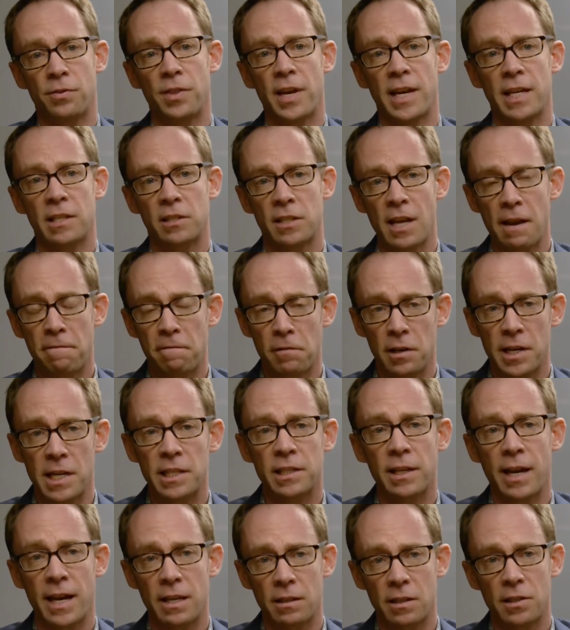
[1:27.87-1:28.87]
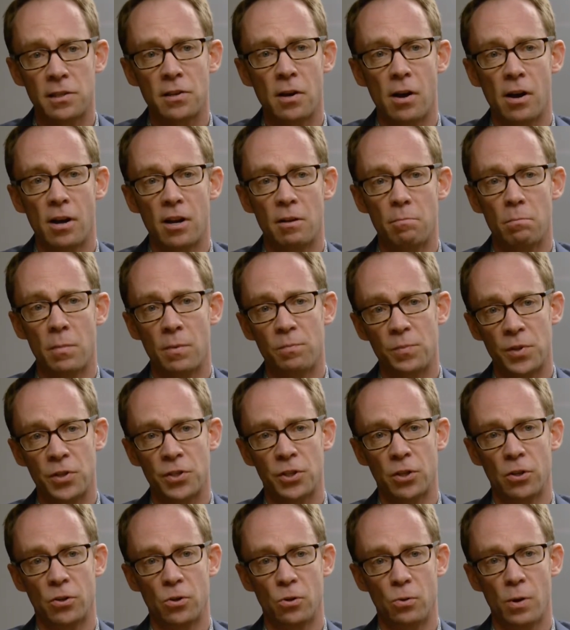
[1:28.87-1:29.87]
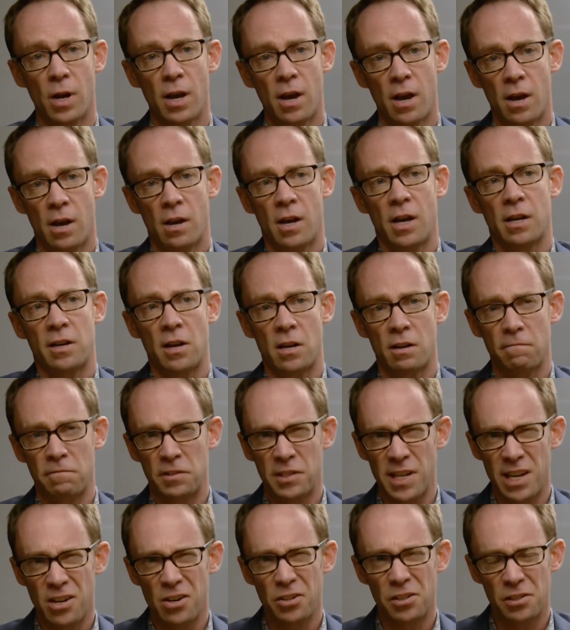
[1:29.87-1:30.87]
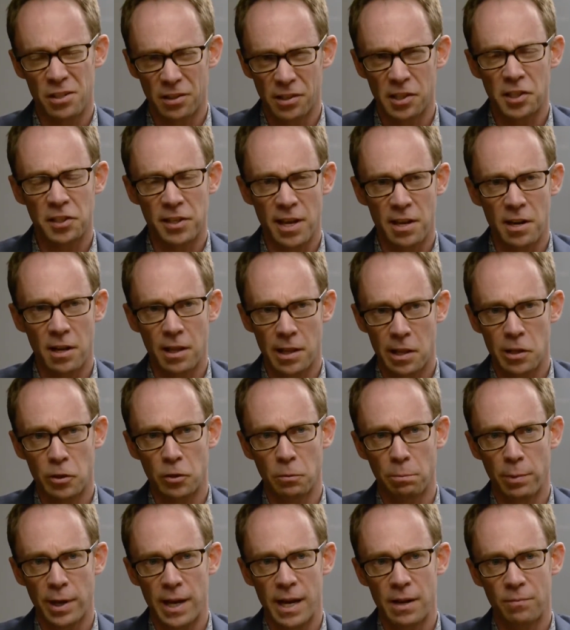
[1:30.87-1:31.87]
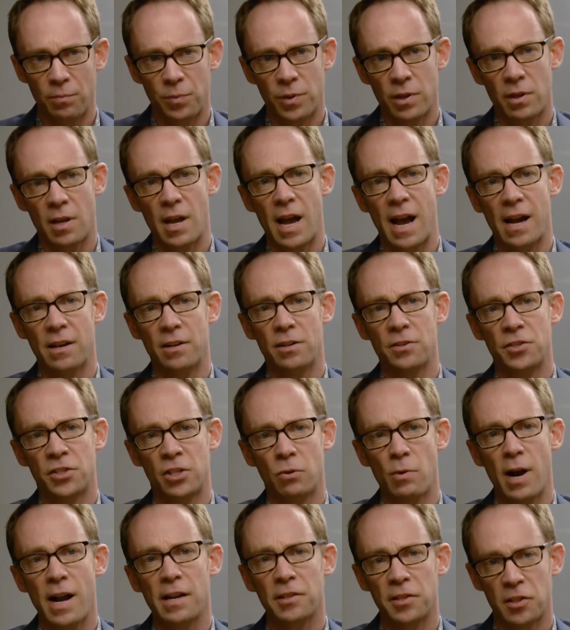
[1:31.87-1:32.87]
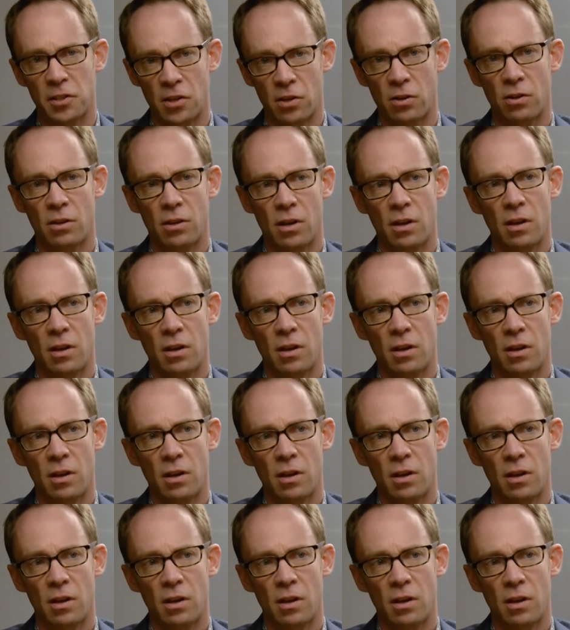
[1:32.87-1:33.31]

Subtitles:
They definitely take the time to kind of dig under the skin a little bit and to ask,